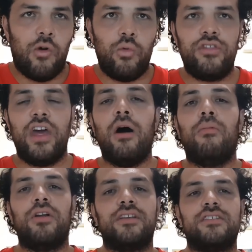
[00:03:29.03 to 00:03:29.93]
without
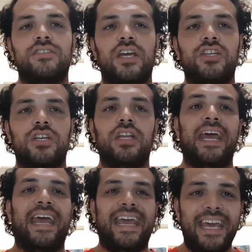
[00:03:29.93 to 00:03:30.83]
monetization
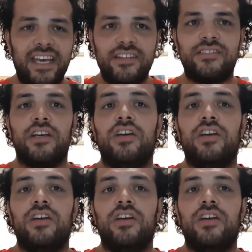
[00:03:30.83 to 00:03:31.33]
is